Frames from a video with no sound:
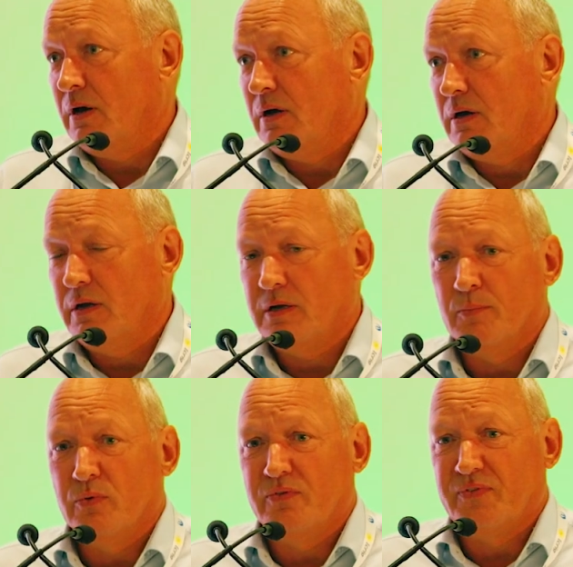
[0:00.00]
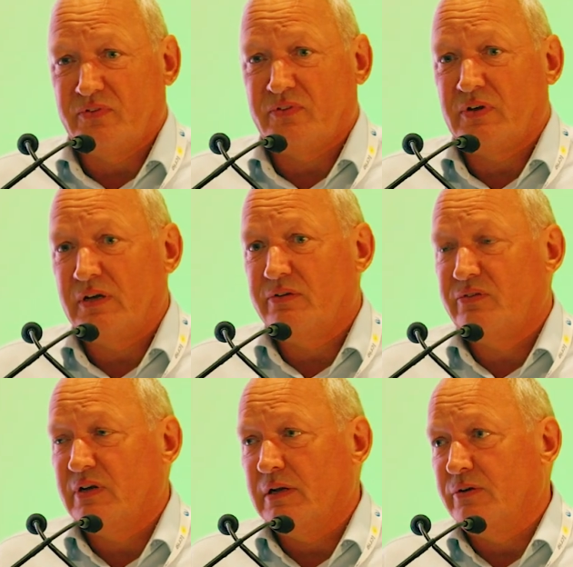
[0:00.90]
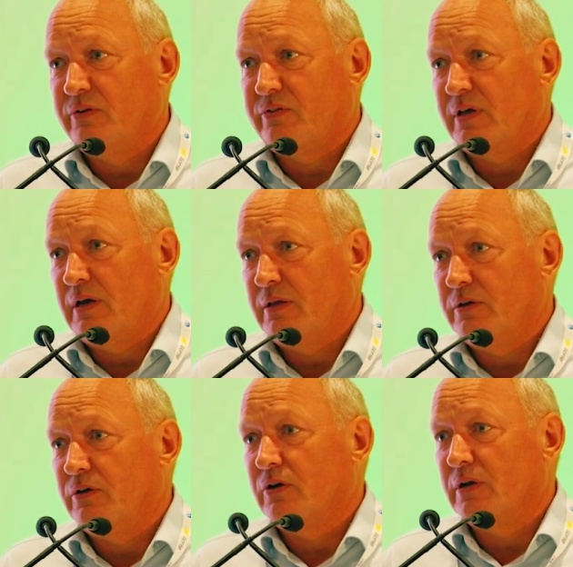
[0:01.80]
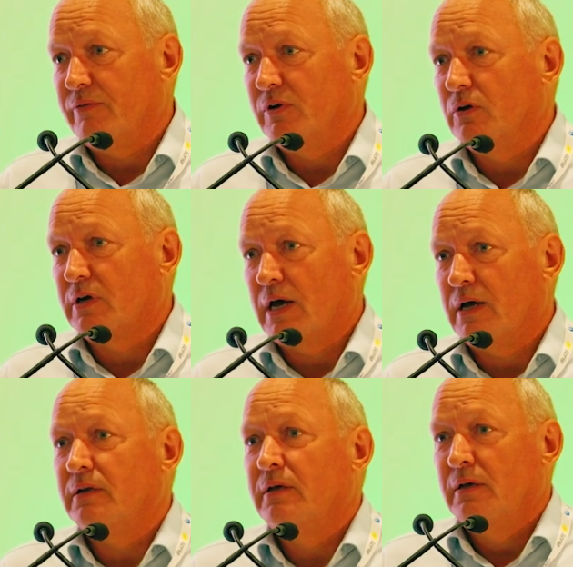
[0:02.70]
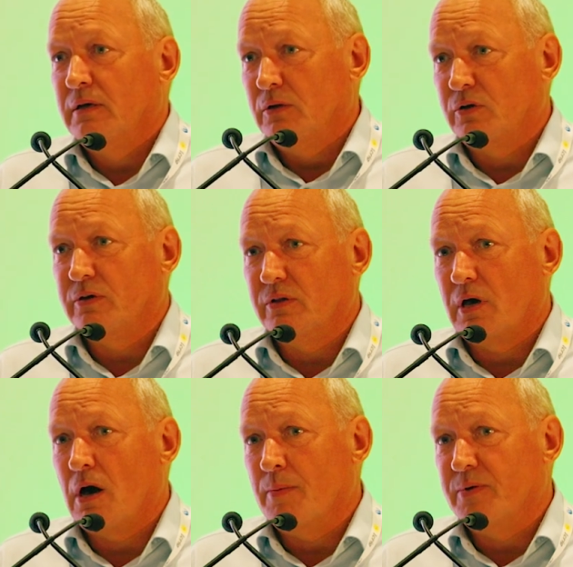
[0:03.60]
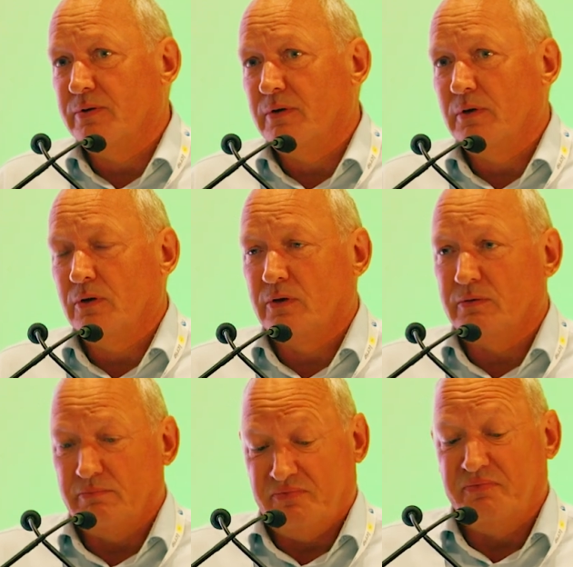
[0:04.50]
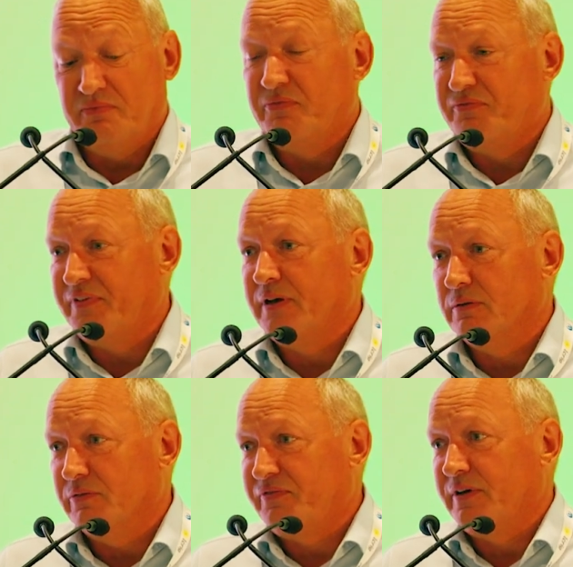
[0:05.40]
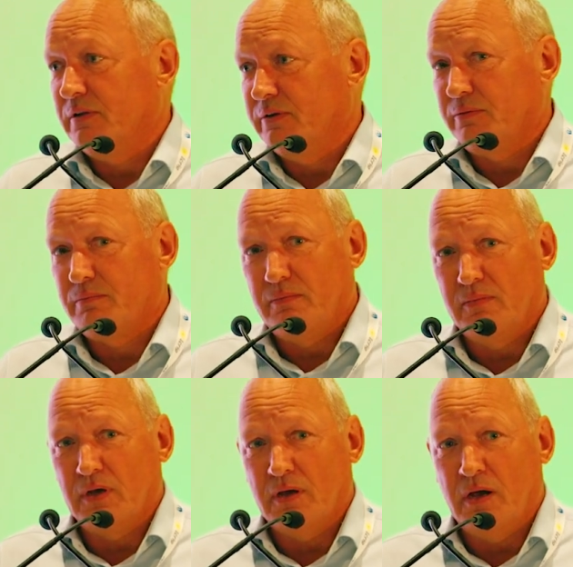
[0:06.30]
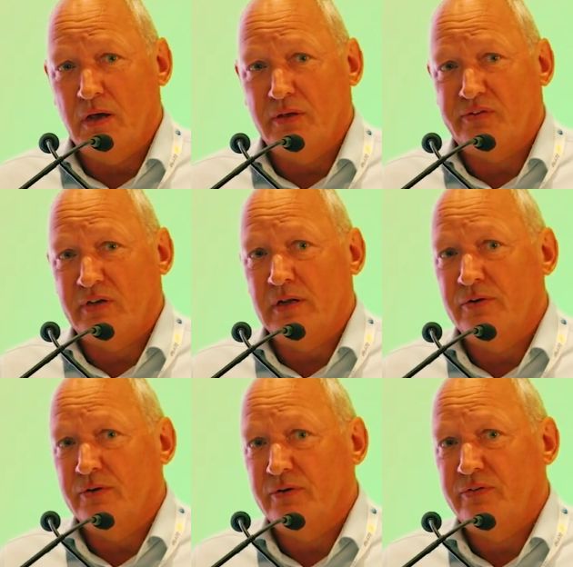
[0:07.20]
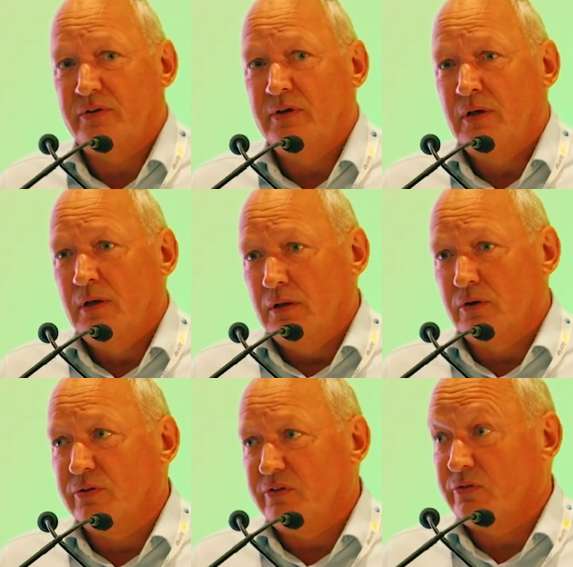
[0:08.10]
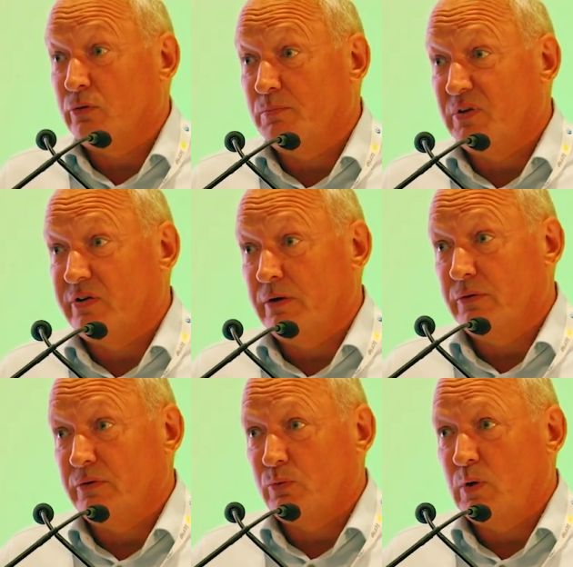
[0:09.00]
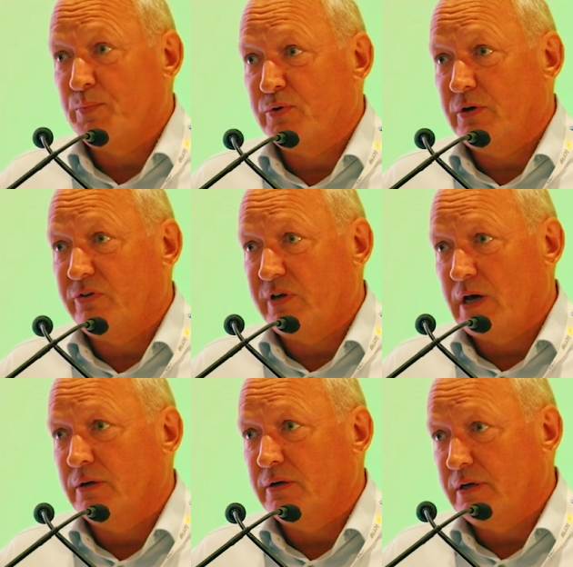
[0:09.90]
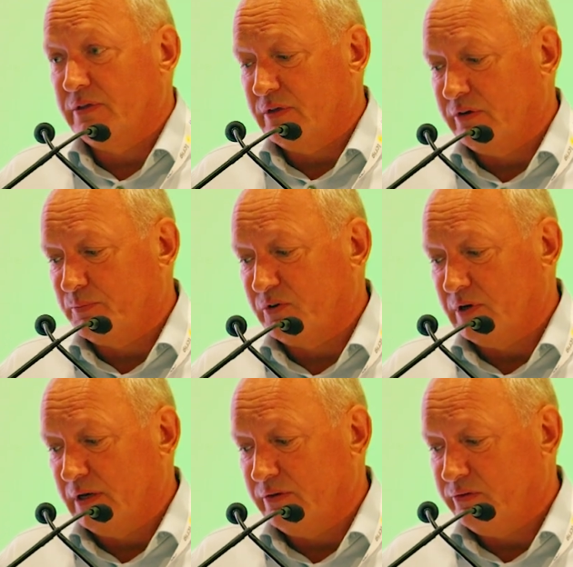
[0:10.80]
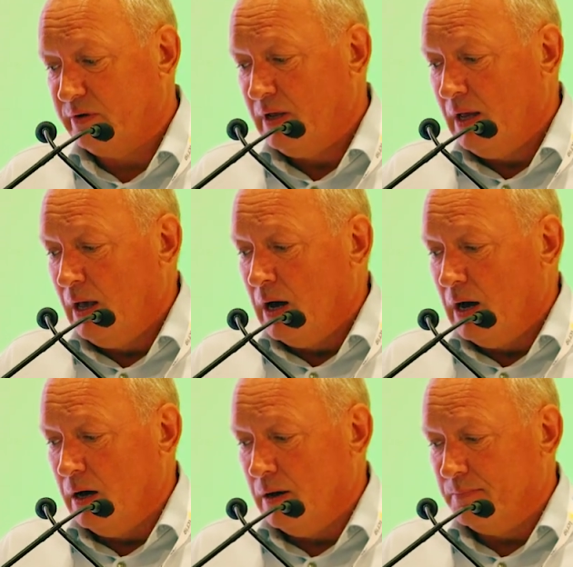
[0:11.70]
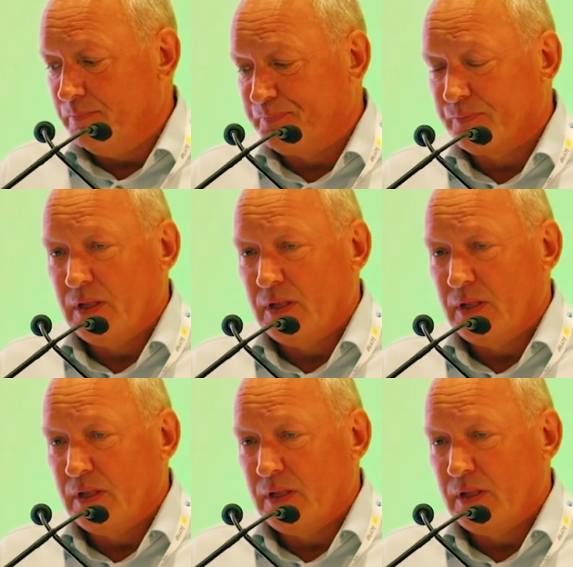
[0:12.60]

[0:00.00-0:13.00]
a number of, as I say, cylinders there that you can have a look at the carbon, feel the cylinders, look at the sort of materials we're producing underneath these machines. From